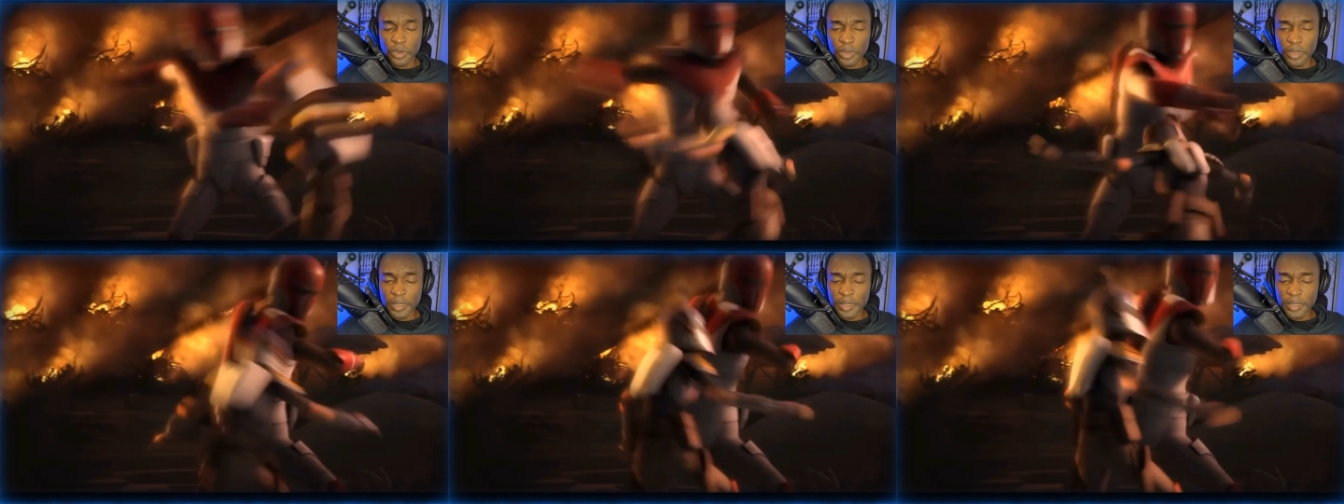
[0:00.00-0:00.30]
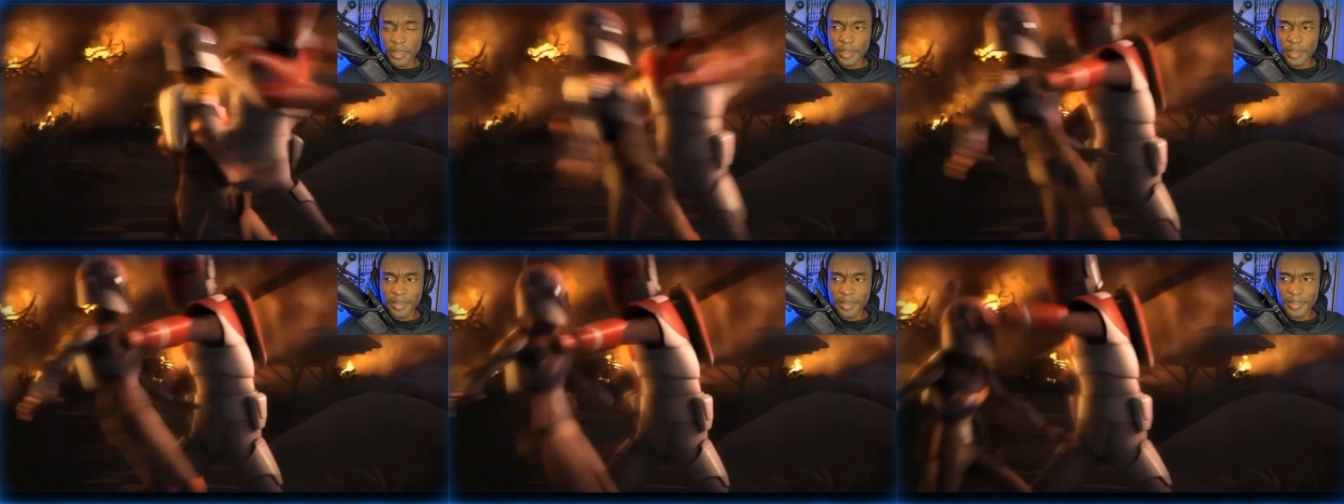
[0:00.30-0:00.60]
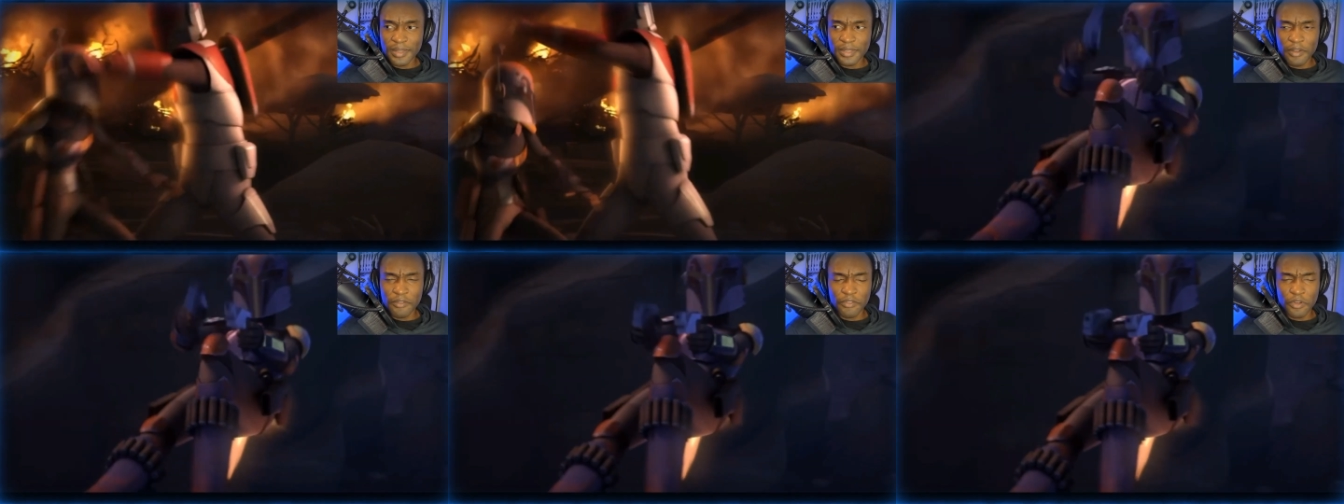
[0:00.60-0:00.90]
it
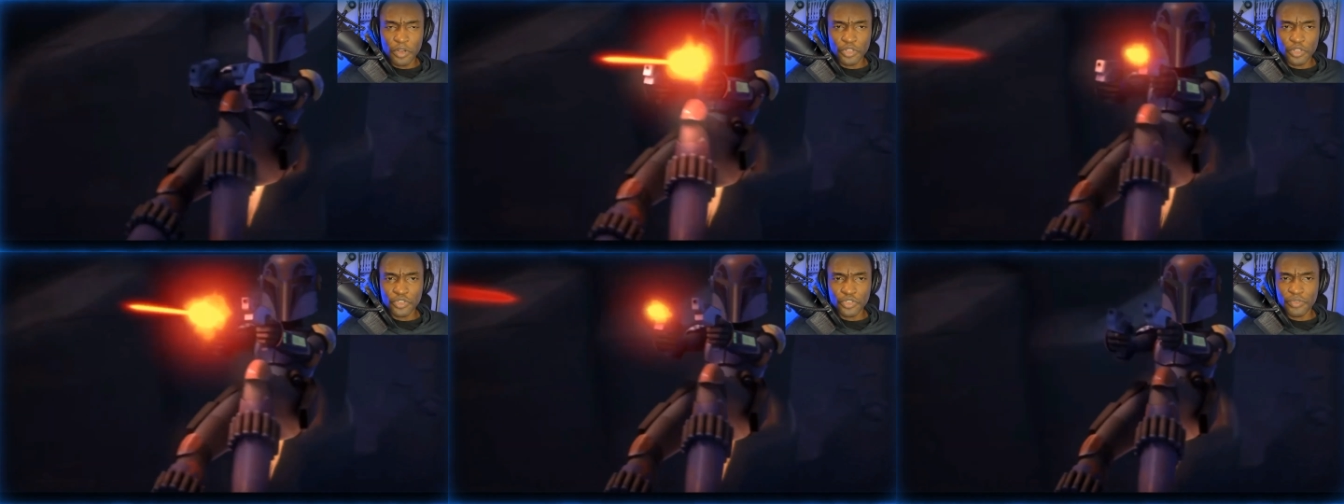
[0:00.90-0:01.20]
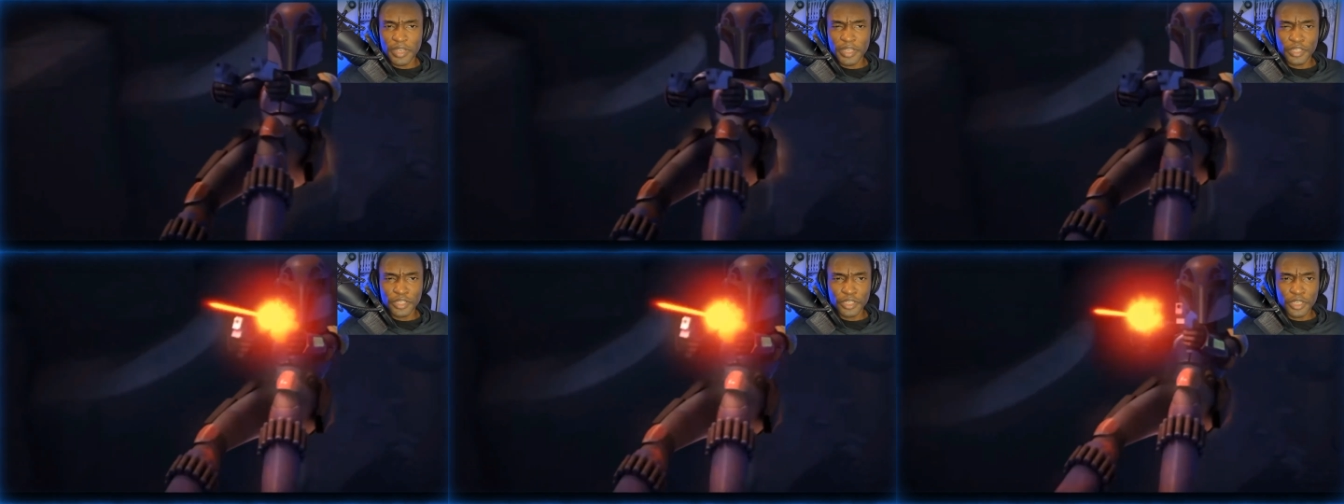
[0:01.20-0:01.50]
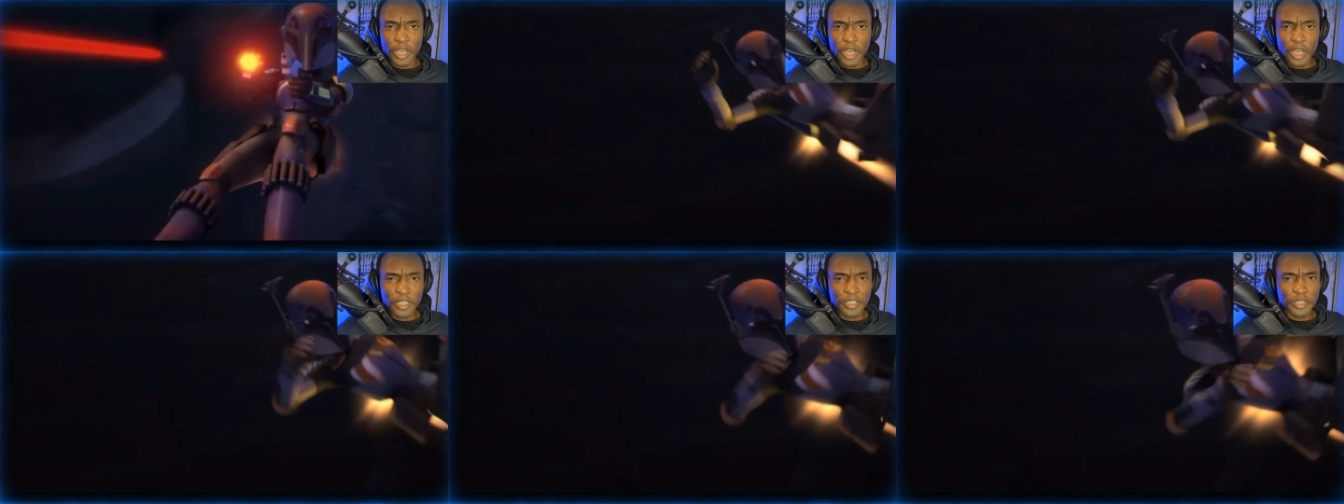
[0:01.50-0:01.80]
is a strange
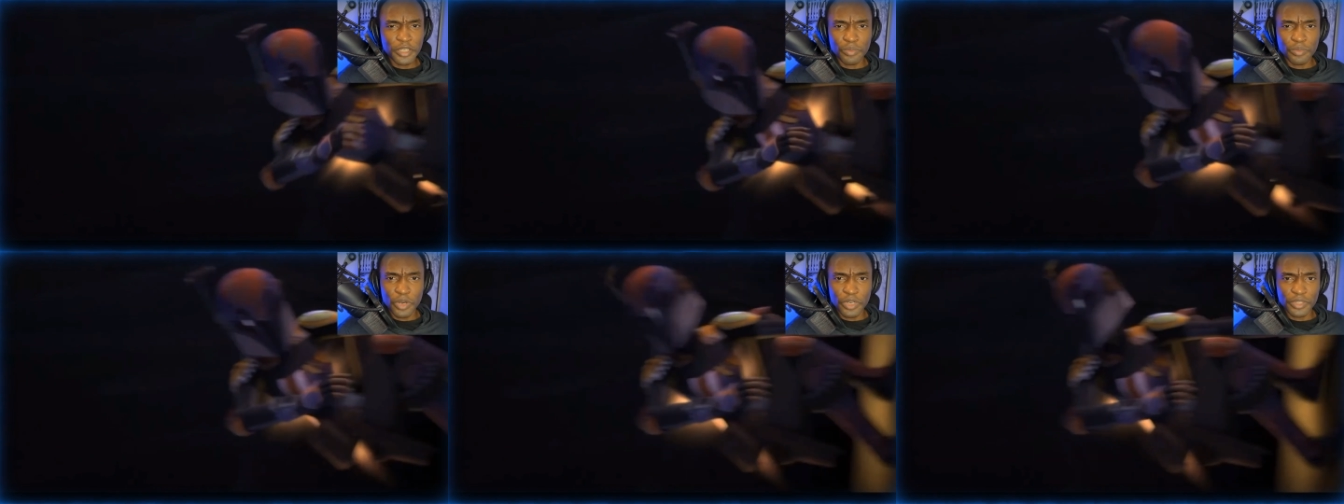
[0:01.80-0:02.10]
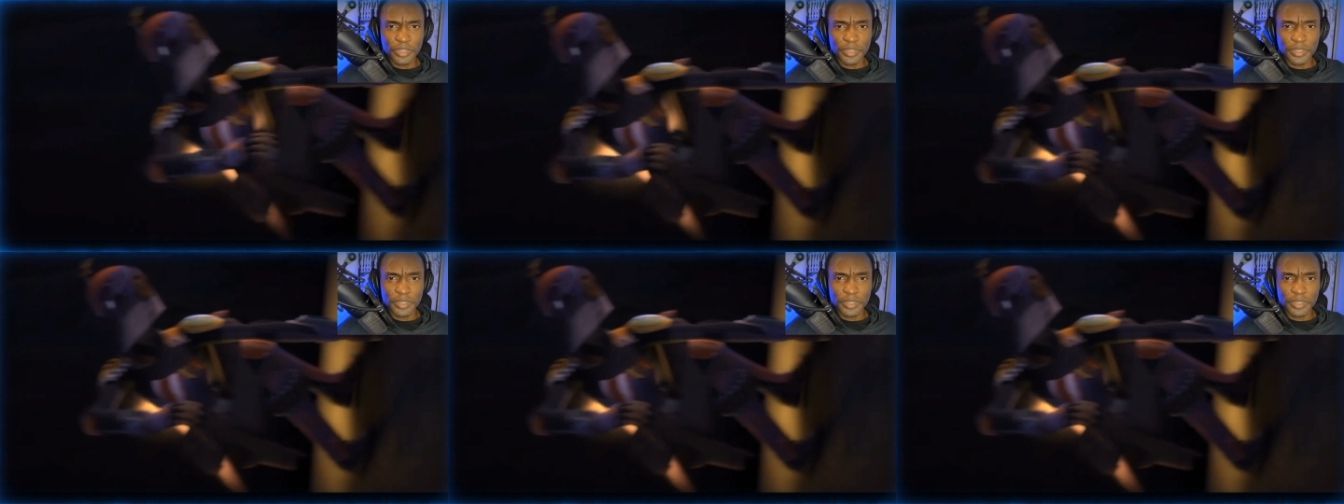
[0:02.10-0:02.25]
concept where she's